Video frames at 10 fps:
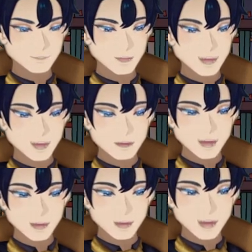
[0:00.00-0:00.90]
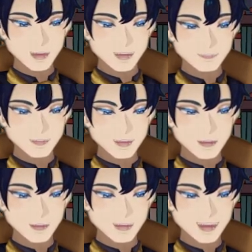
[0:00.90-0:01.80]
On their right was something
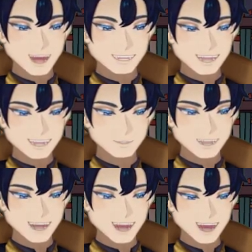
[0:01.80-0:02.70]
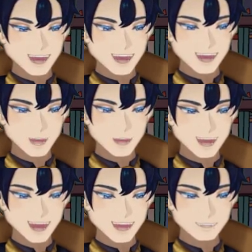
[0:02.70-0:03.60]
close and steep and high and
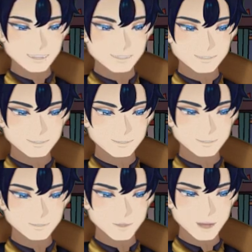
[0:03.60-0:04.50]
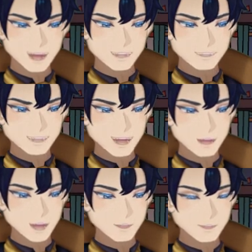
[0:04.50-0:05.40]
black. Rocks, they
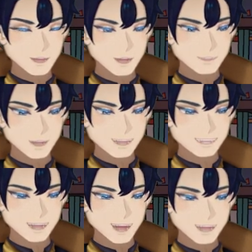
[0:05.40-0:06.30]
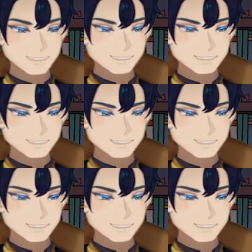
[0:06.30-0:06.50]
whispered to each other.